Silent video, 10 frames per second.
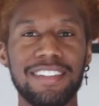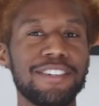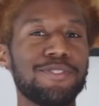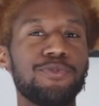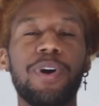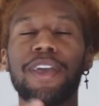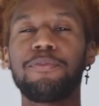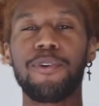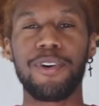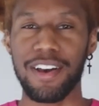There's way
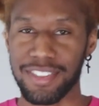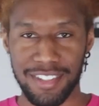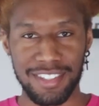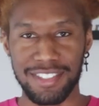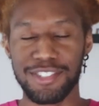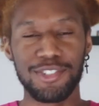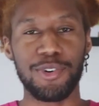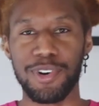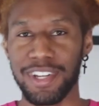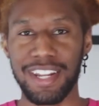more out there than just
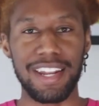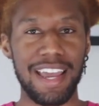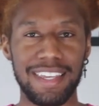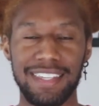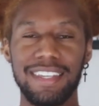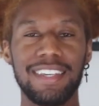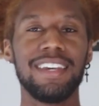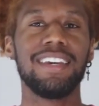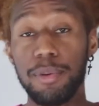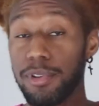Jordan and Nike.
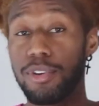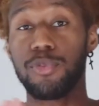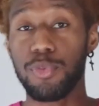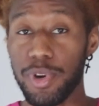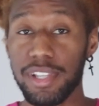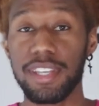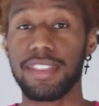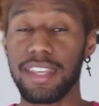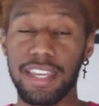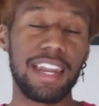People are really
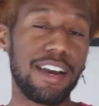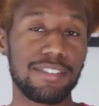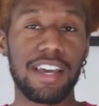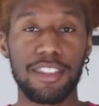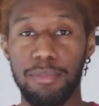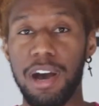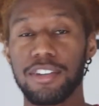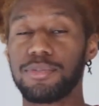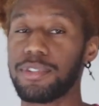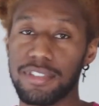thinking outside the
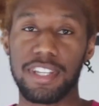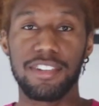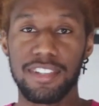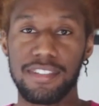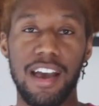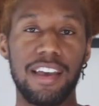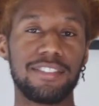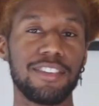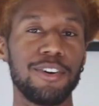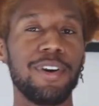box with sneaker design,
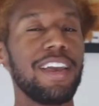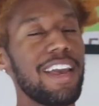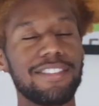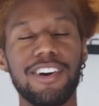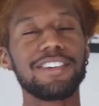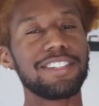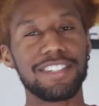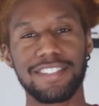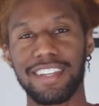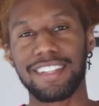so it's hard to
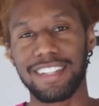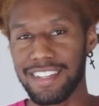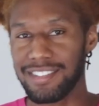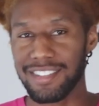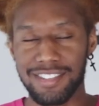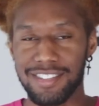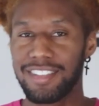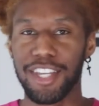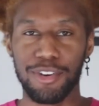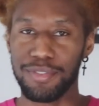just say that this is a
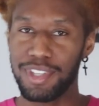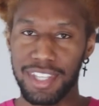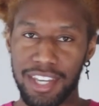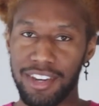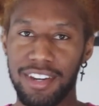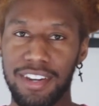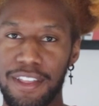sneaker of the year.